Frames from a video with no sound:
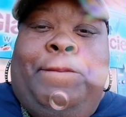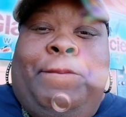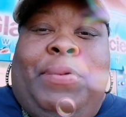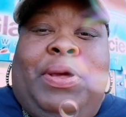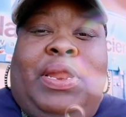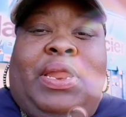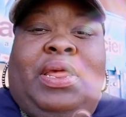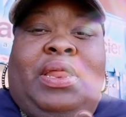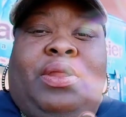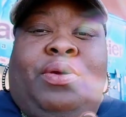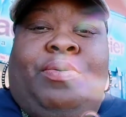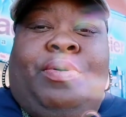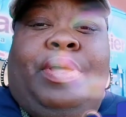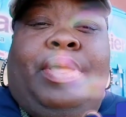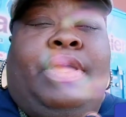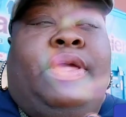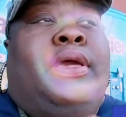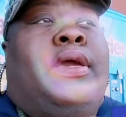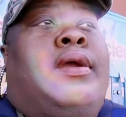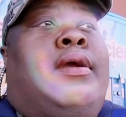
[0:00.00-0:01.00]
But
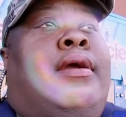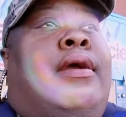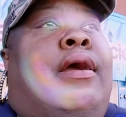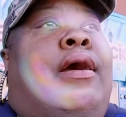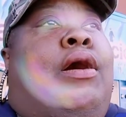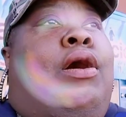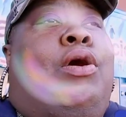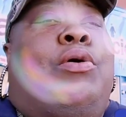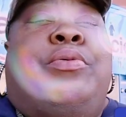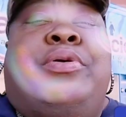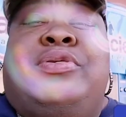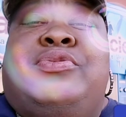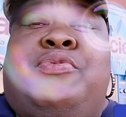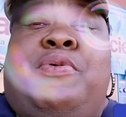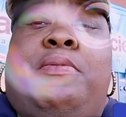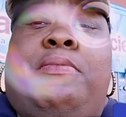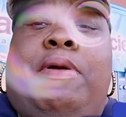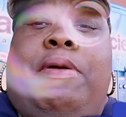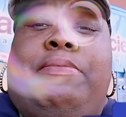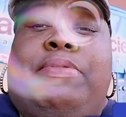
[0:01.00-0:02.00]
anyway, always
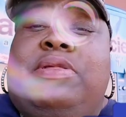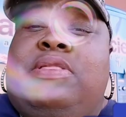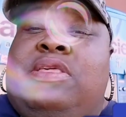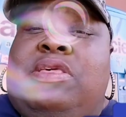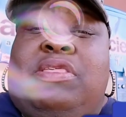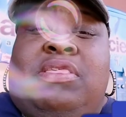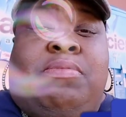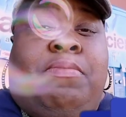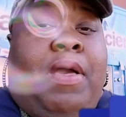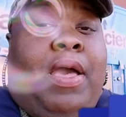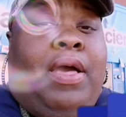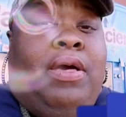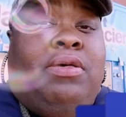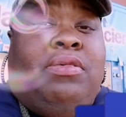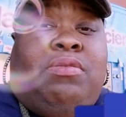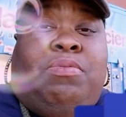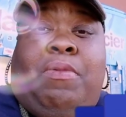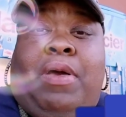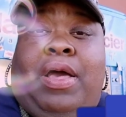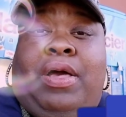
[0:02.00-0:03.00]
remember to
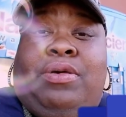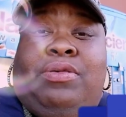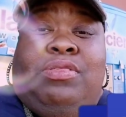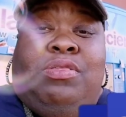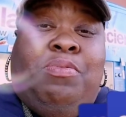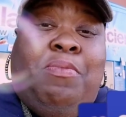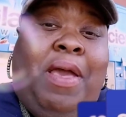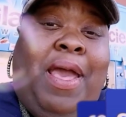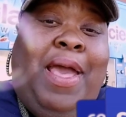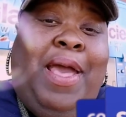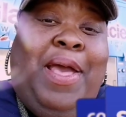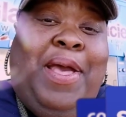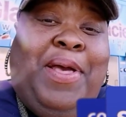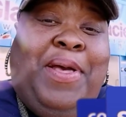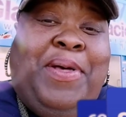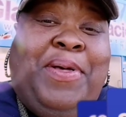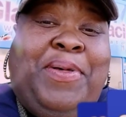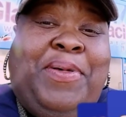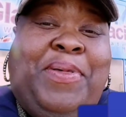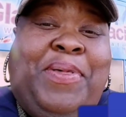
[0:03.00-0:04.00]
smile, smile,
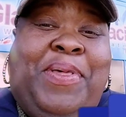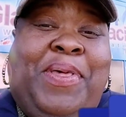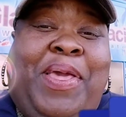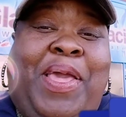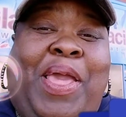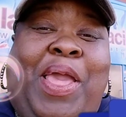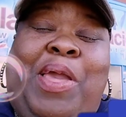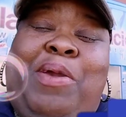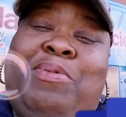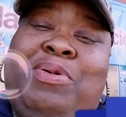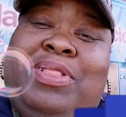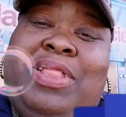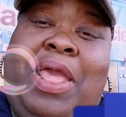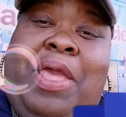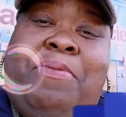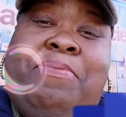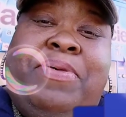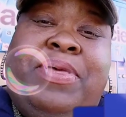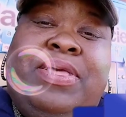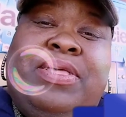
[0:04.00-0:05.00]
smile. And with
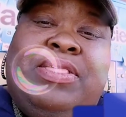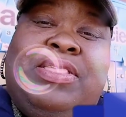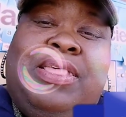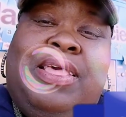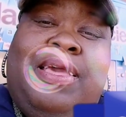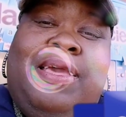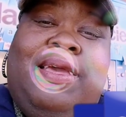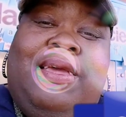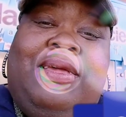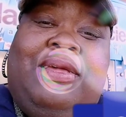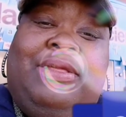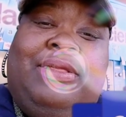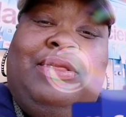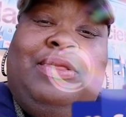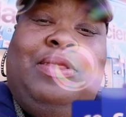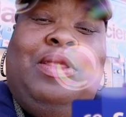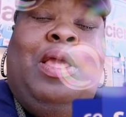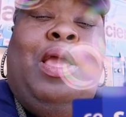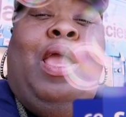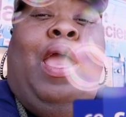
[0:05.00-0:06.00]
that being said,
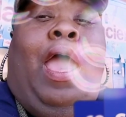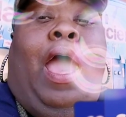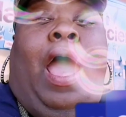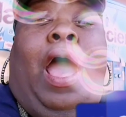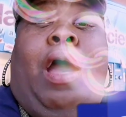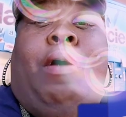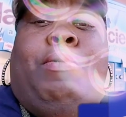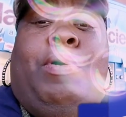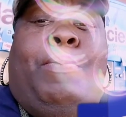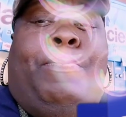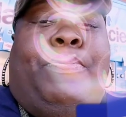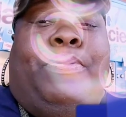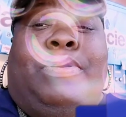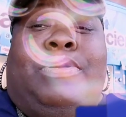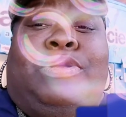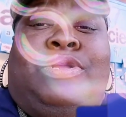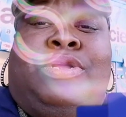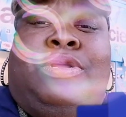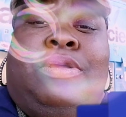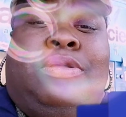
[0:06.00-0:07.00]
I'ma
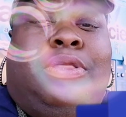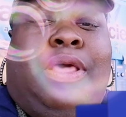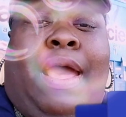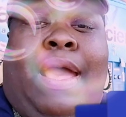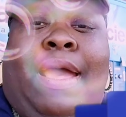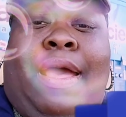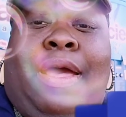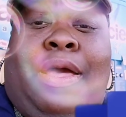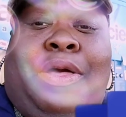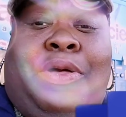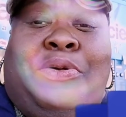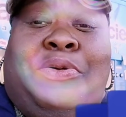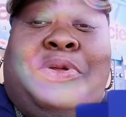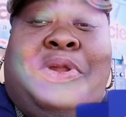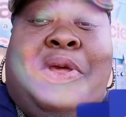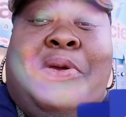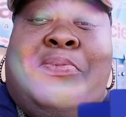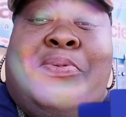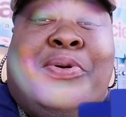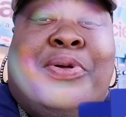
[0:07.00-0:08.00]
push you
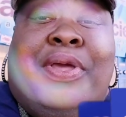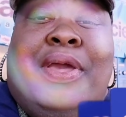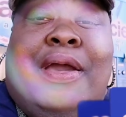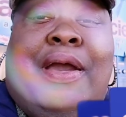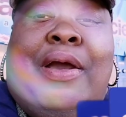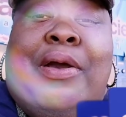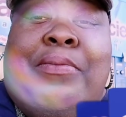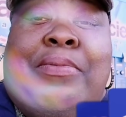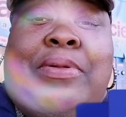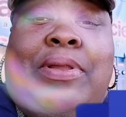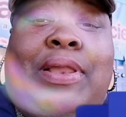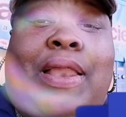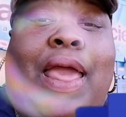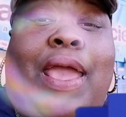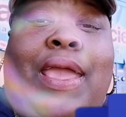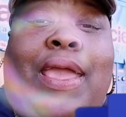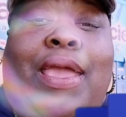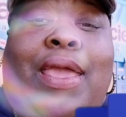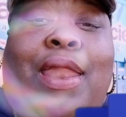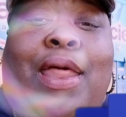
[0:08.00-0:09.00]
down and pull you up
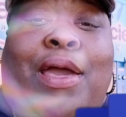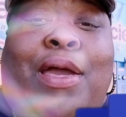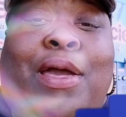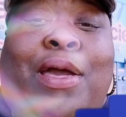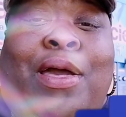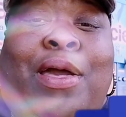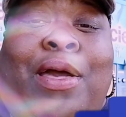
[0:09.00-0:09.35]
later.